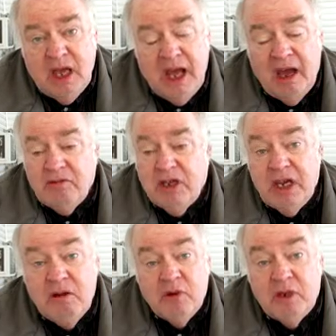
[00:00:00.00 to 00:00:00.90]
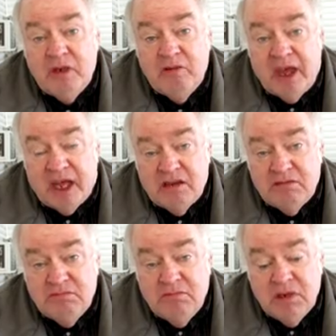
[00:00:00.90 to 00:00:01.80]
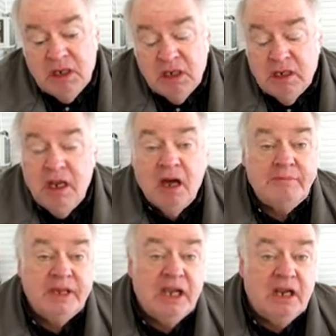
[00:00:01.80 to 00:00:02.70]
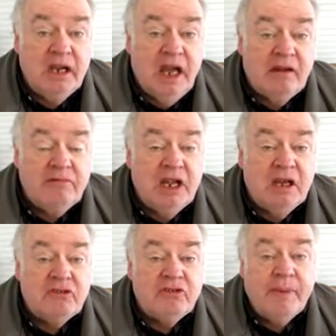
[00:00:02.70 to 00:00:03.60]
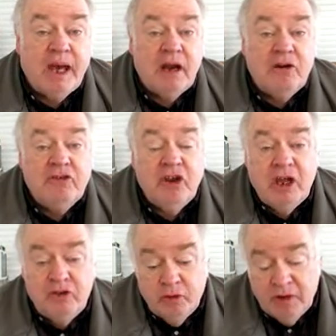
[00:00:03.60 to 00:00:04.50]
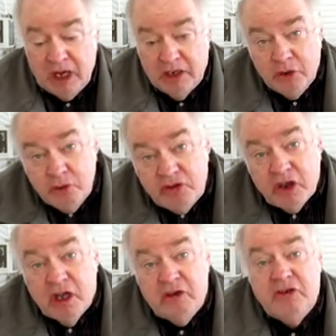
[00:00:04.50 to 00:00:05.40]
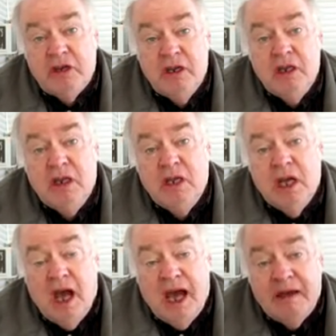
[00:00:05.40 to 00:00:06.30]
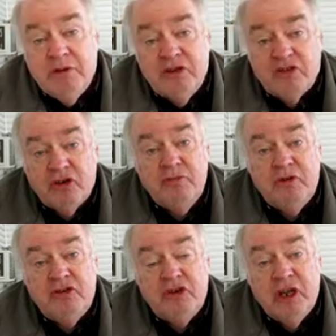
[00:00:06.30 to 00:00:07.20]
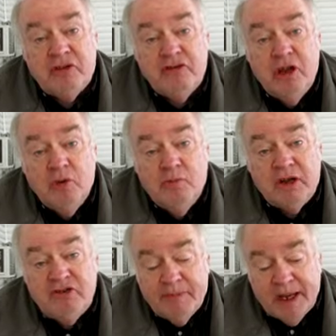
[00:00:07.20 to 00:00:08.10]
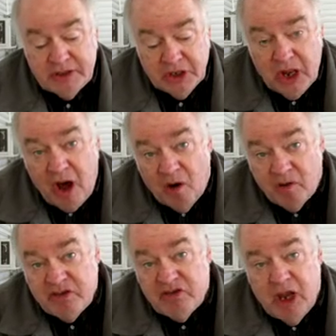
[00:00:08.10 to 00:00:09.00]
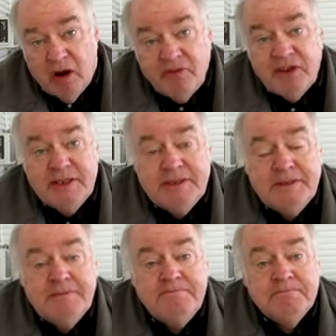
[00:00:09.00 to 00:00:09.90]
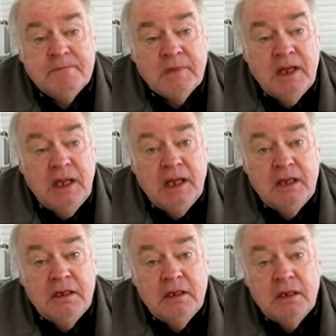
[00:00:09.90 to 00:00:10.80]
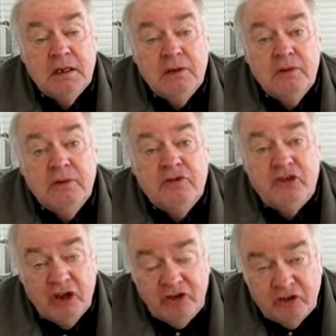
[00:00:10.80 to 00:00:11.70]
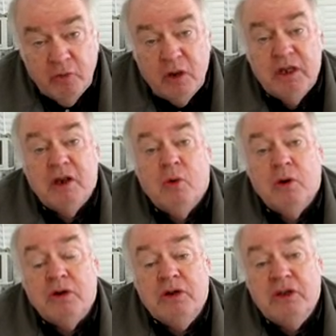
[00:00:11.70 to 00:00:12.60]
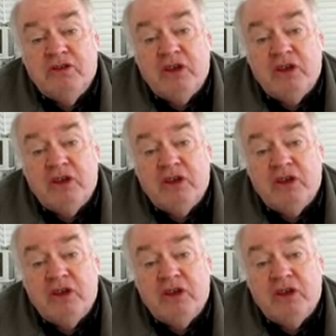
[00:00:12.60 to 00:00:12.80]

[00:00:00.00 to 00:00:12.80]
How can anyone do that? Now I'm beginning to have doubts about our judge. We've got a new judge. I've assumed that she doesn't know much about the law itself. And she's the one that ordered the